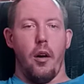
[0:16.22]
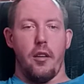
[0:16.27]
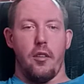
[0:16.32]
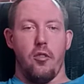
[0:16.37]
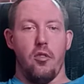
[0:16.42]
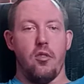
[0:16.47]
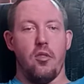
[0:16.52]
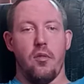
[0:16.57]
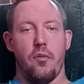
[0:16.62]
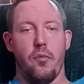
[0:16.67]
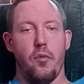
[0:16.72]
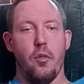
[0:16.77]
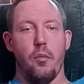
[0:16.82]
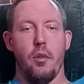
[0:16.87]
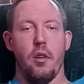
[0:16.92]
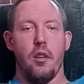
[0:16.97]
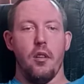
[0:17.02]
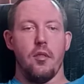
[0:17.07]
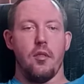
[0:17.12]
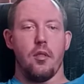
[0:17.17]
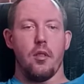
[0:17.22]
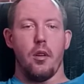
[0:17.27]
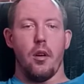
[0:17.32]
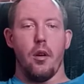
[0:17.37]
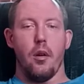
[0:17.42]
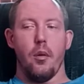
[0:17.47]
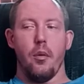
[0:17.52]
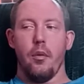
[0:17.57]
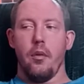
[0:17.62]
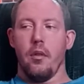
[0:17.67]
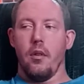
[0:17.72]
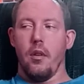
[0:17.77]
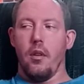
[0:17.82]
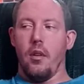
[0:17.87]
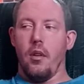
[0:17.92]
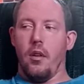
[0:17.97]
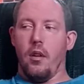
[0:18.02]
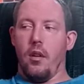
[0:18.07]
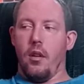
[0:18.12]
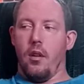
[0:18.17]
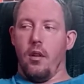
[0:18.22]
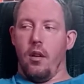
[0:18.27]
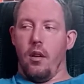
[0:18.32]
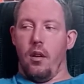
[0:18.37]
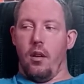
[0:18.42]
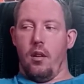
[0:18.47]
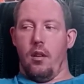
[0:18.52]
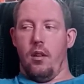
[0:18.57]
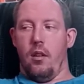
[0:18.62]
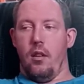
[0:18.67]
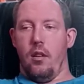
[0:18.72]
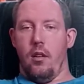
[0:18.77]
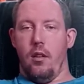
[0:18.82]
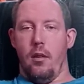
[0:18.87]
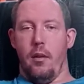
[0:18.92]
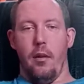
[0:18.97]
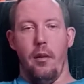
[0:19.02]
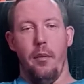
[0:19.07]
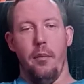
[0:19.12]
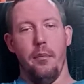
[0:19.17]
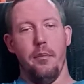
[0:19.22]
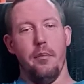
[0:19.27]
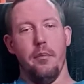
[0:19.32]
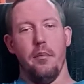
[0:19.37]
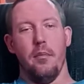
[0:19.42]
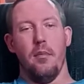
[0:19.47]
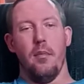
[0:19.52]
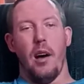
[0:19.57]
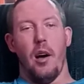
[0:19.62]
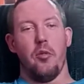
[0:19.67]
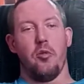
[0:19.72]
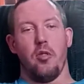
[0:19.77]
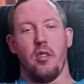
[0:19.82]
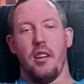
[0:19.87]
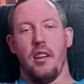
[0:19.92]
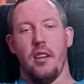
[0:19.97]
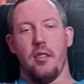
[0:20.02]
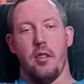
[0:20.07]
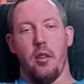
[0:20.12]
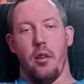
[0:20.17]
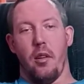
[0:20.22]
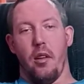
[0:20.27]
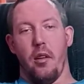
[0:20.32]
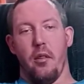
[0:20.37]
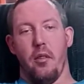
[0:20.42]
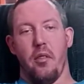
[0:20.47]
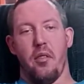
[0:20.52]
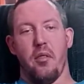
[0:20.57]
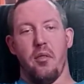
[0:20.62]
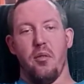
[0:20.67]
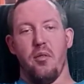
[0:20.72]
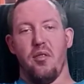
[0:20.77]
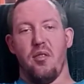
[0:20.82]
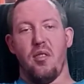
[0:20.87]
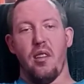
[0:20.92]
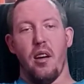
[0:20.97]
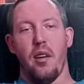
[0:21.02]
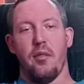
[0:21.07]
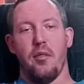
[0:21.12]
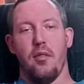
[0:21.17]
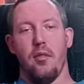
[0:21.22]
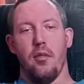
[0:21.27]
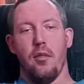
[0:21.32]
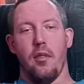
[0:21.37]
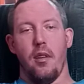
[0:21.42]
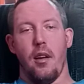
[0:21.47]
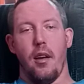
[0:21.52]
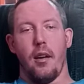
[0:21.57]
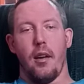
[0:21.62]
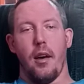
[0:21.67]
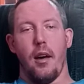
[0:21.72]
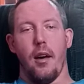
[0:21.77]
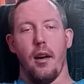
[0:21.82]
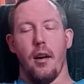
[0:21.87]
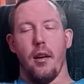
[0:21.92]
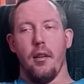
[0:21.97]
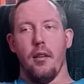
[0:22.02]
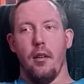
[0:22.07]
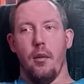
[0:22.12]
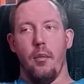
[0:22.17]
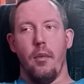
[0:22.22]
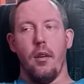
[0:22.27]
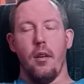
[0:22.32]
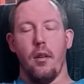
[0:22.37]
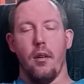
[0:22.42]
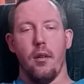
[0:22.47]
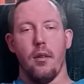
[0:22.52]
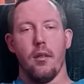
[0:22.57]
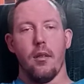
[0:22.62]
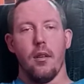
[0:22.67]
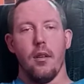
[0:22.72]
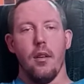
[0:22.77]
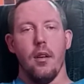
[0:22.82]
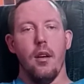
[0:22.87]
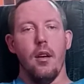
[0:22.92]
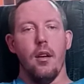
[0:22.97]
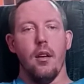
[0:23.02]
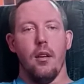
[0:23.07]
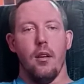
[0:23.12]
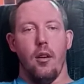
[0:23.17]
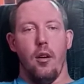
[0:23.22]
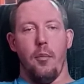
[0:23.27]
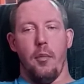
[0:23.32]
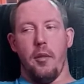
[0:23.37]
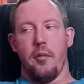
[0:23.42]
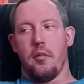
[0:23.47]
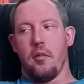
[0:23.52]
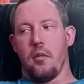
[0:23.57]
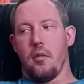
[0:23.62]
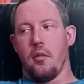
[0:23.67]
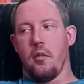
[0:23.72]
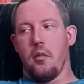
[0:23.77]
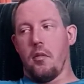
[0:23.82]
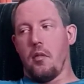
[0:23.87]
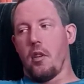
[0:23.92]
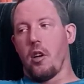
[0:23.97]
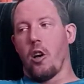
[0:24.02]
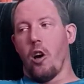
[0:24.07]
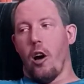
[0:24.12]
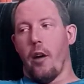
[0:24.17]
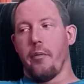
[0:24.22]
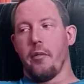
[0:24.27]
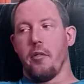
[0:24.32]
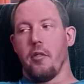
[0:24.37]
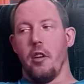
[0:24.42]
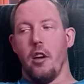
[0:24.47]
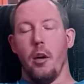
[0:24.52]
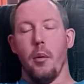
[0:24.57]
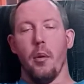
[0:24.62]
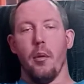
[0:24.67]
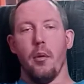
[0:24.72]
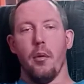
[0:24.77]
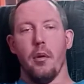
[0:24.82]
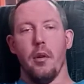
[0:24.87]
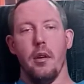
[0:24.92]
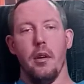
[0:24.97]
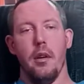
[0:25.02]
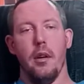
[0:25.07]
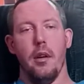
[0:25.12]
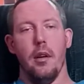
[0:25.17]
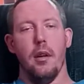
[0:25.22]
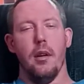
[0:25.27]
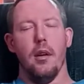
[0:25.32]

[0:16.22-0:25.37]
Just a few minutes ago. I was looking at the Lilith statue that I got in the mail on my coffee table, and